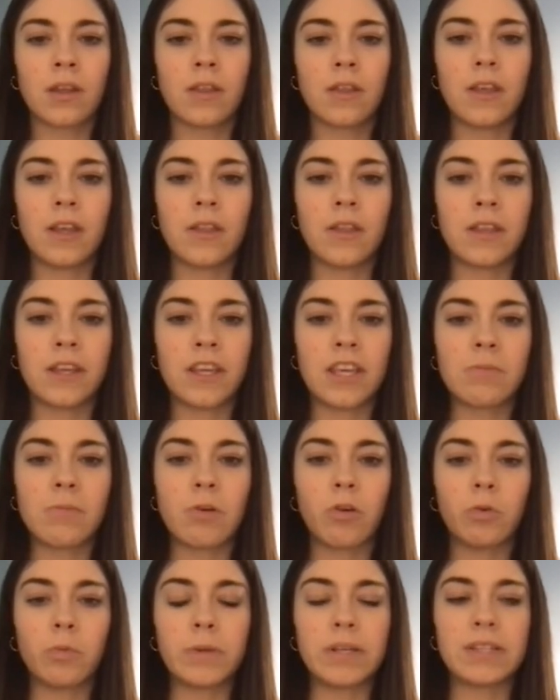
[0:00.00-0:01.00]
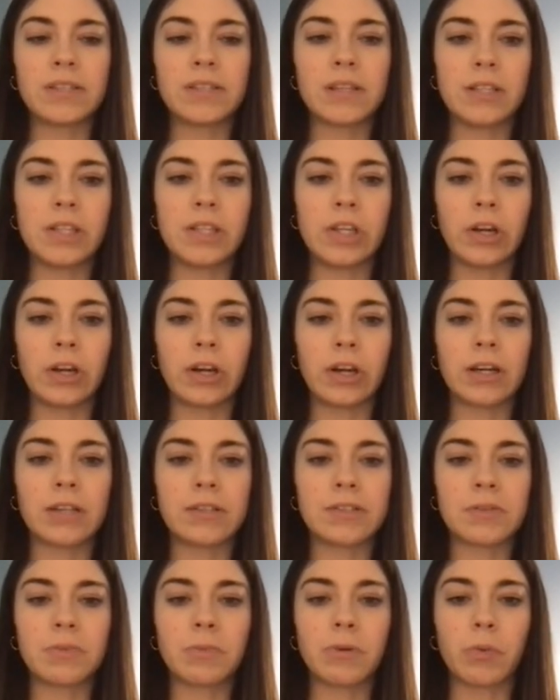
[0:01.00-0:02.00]
Then the email will be sent to your
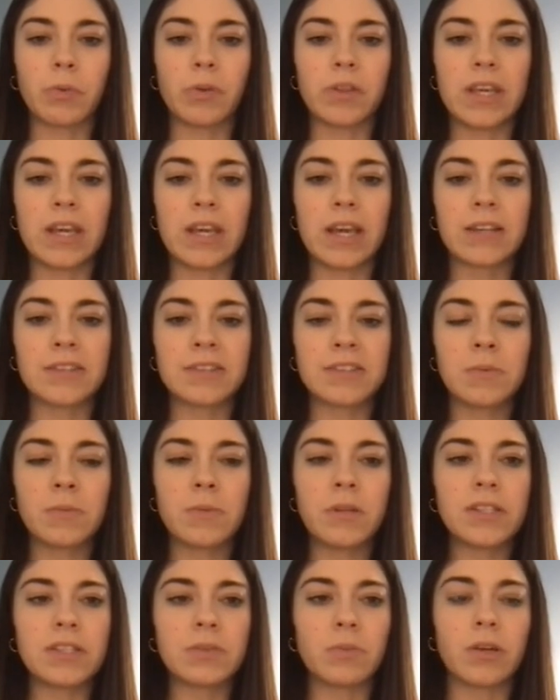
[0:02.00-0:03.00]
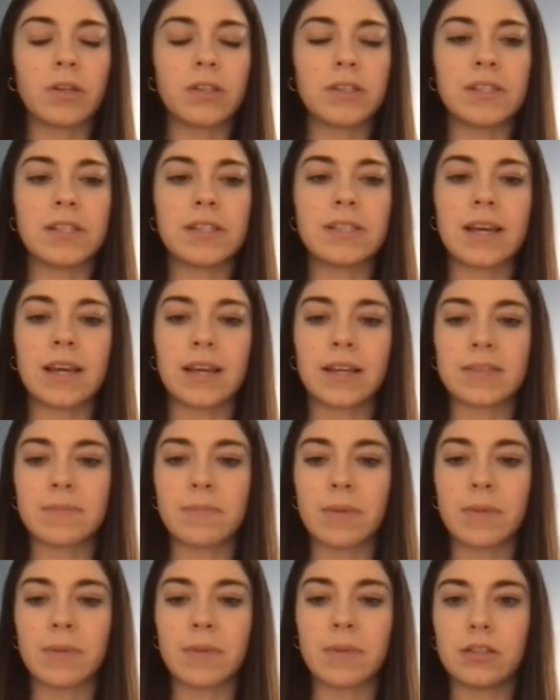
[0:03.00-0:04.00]
customer with the estimate as well as the text
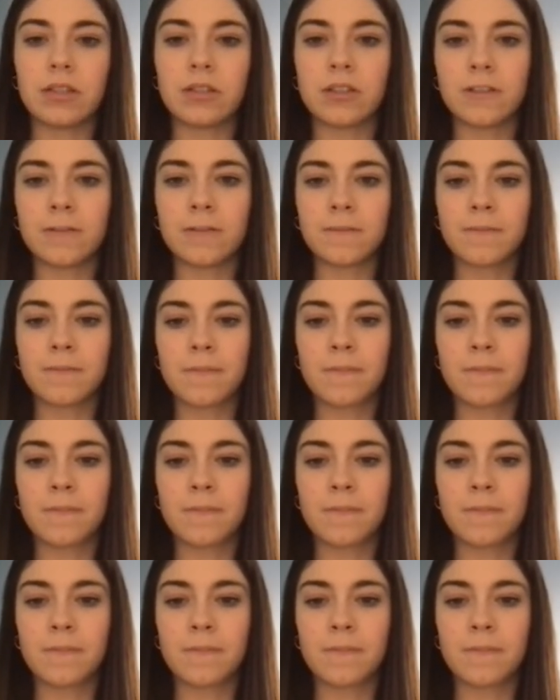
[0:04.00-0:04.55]
message.